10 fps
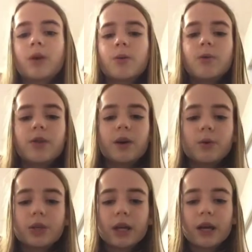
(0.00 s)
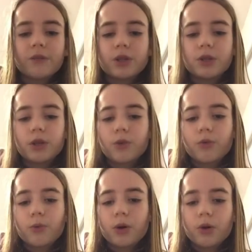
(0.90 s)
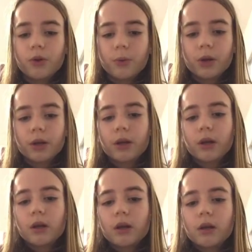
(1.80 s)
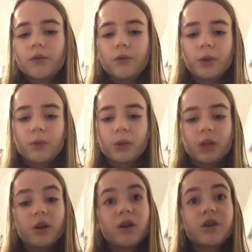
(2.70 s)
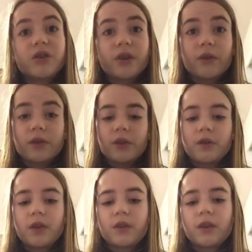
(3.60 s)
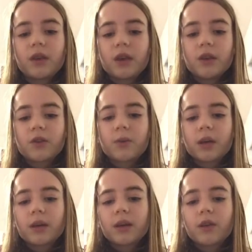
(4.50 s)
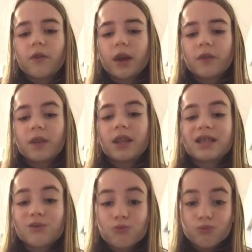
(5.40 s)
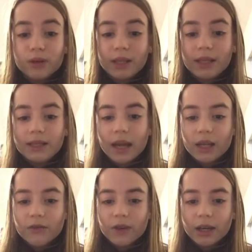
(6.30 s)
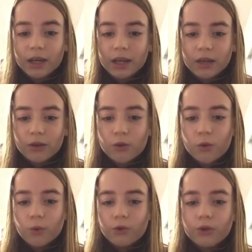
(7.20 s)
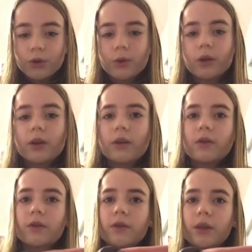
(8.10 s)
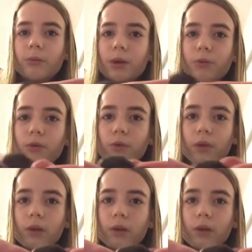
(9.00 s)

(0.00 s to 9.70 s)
without having to go through all the work of doing really hard stuff. And it's easy, it's quick, it's fast, it's really satisfying and cool to do. This is how my bowl